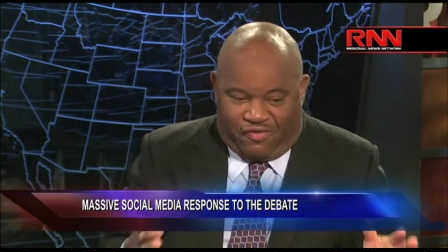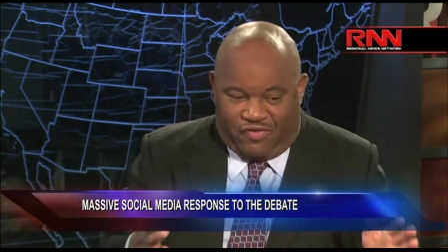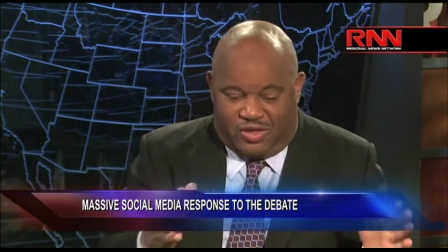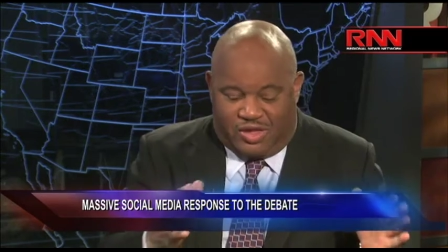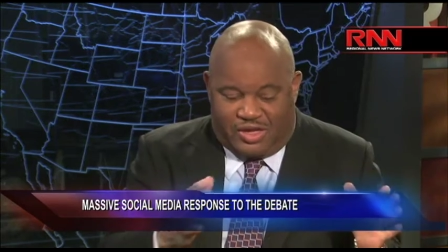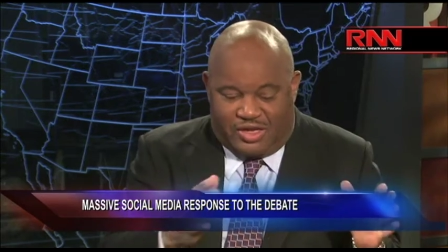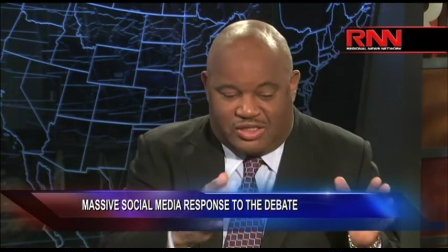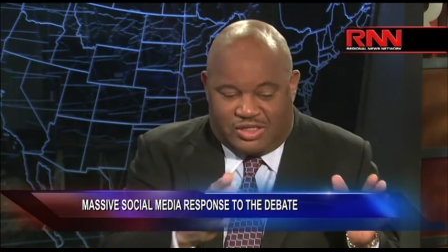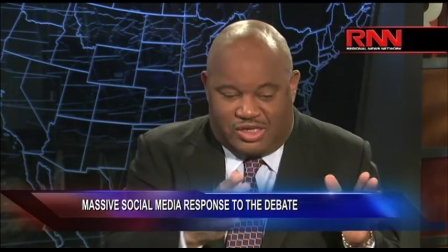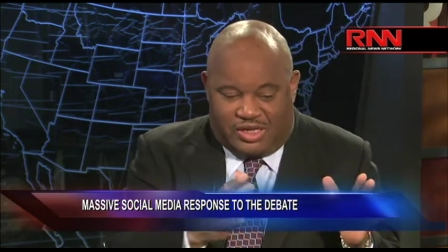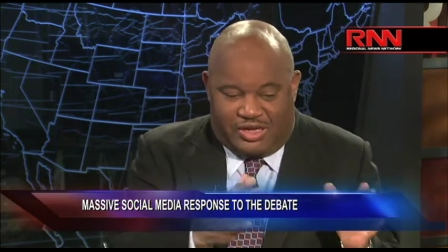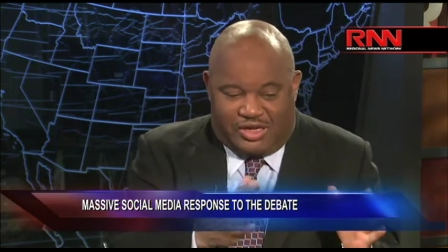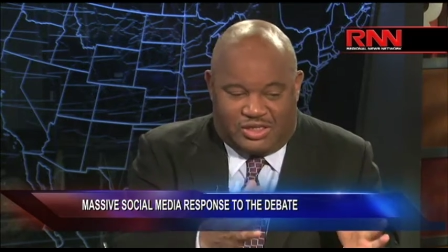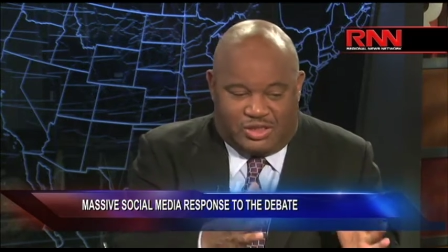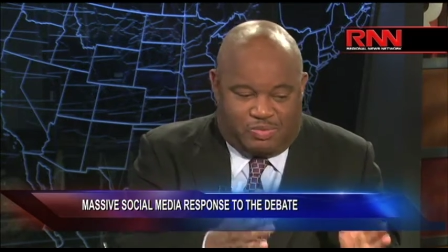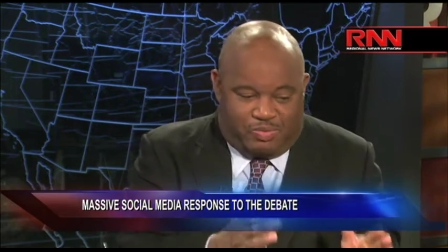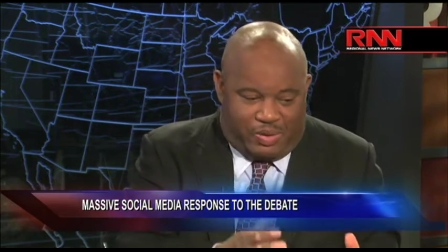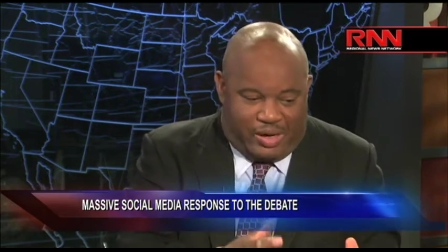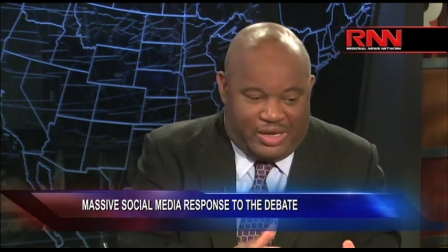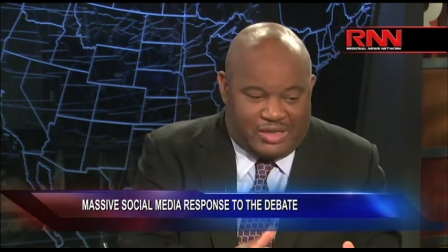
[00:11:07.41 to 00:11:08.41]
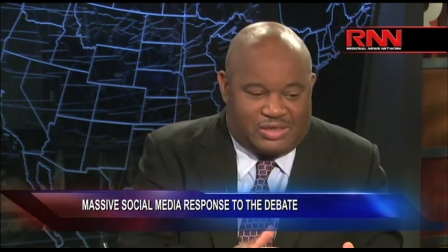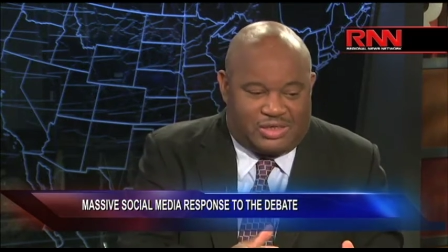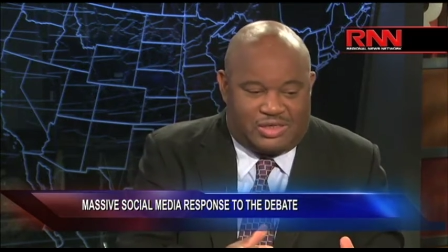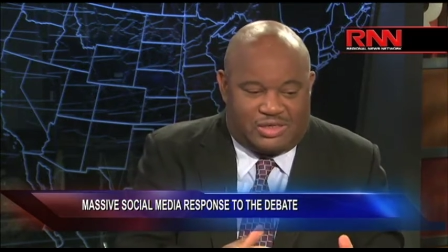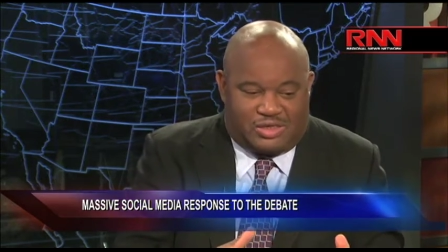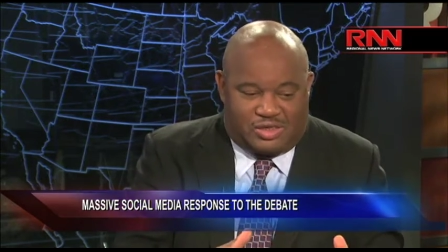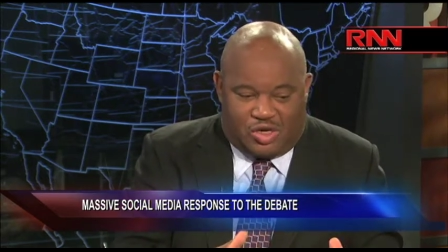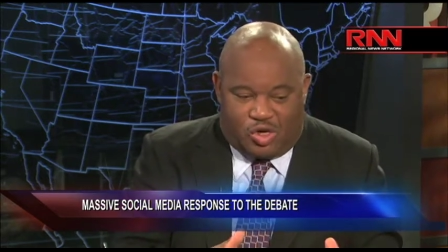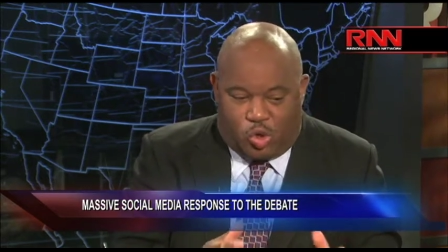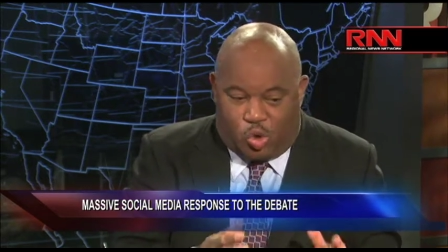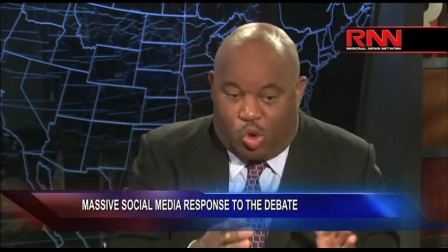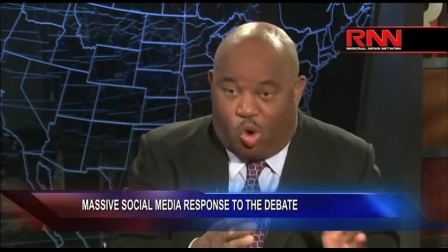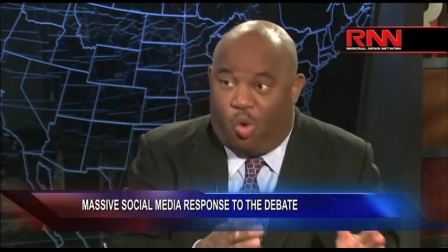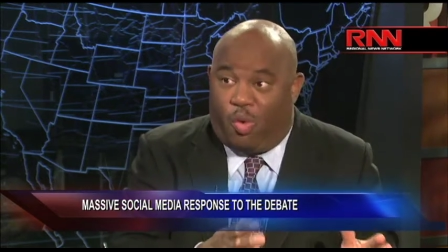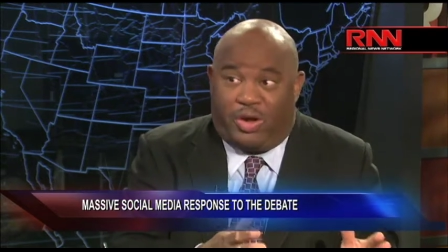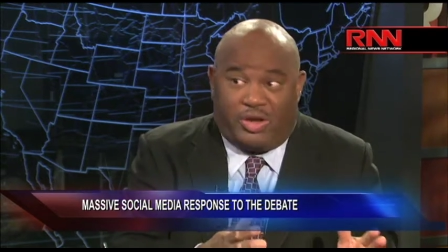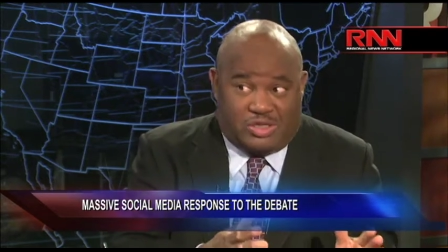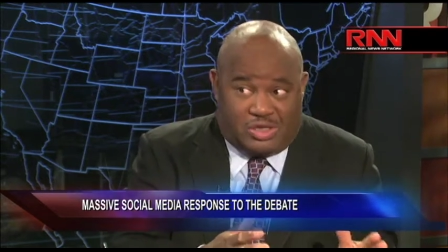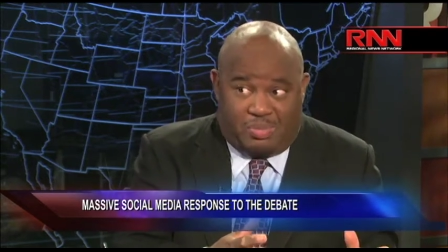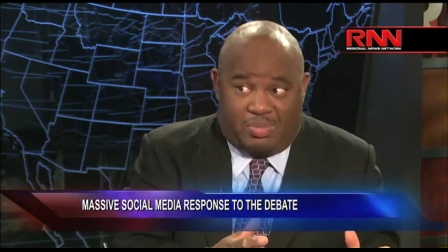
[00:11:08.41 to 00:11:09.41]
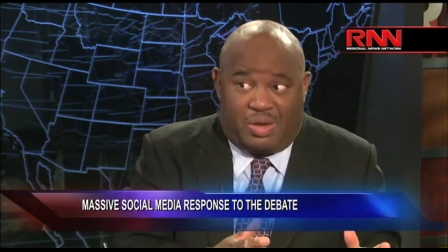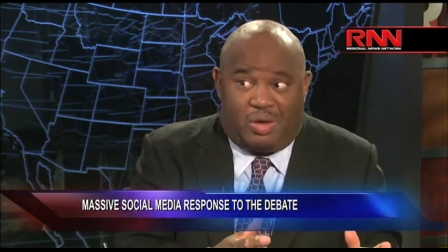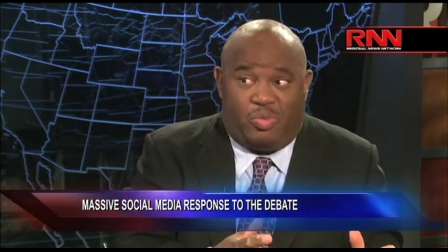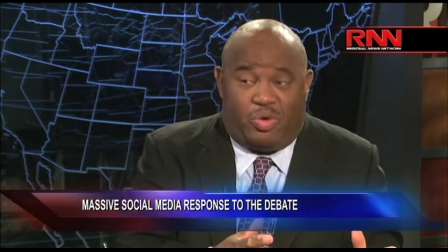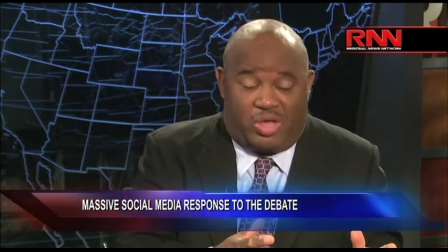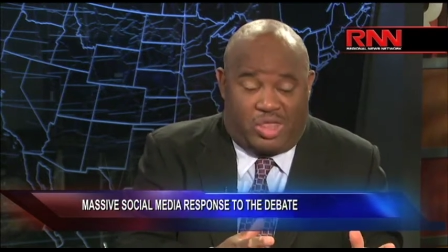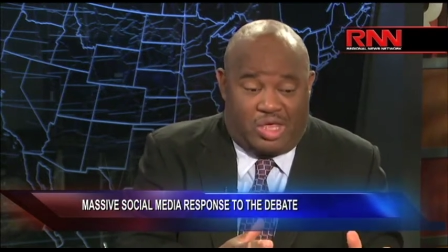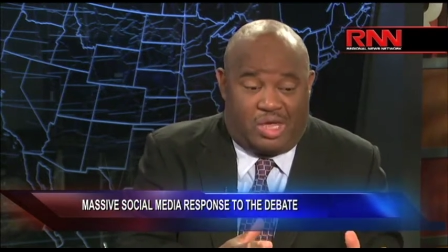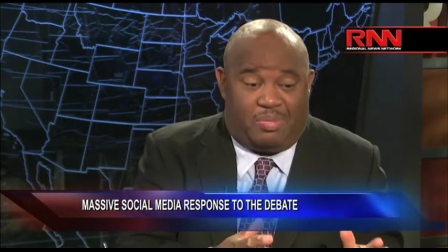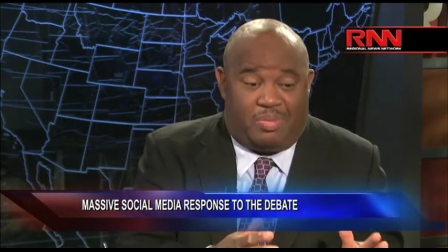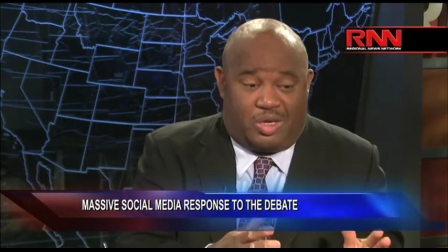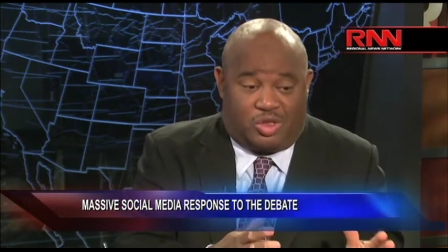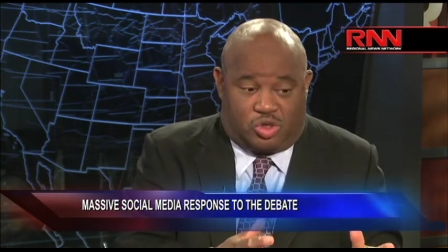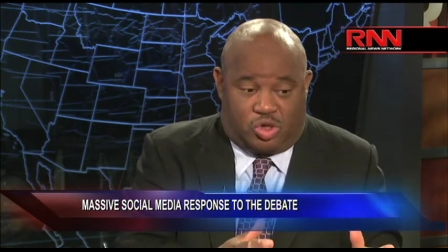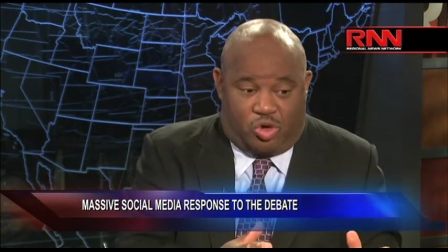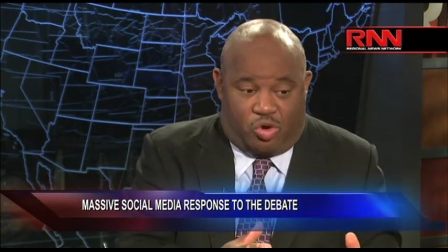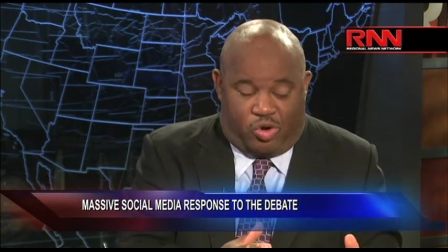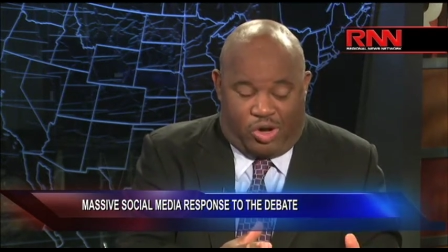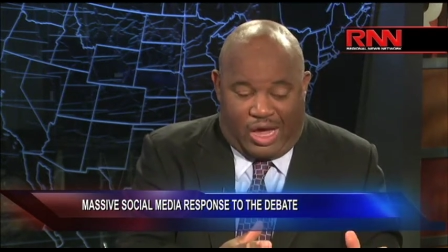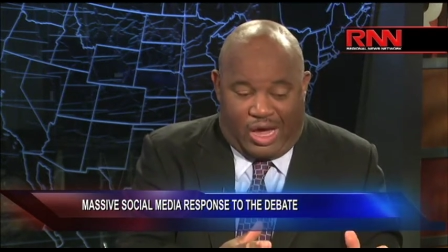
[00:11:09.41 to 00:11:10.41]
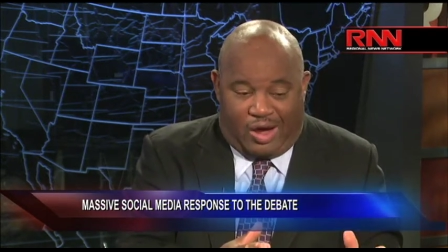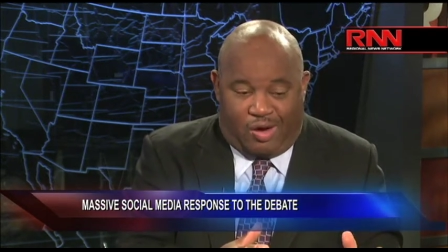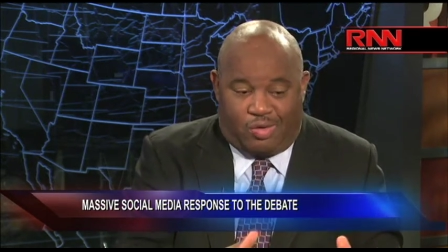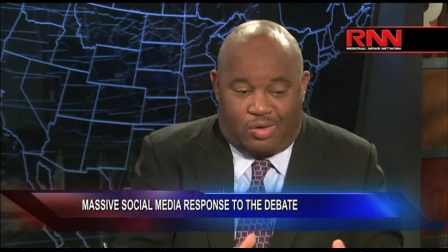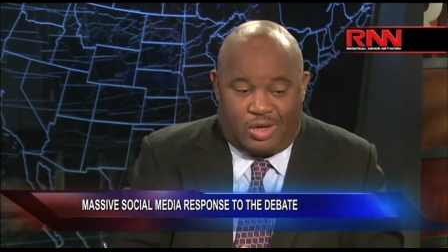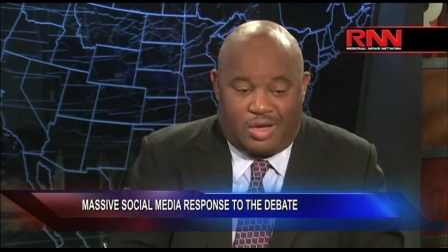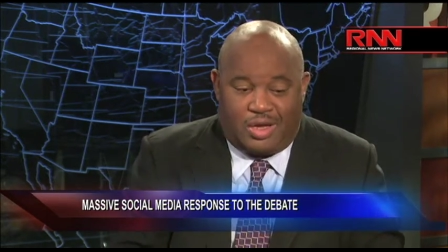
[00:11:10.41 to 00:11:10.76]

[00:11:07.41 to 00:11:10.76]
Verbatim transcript: his his base is going to be with him in turnout.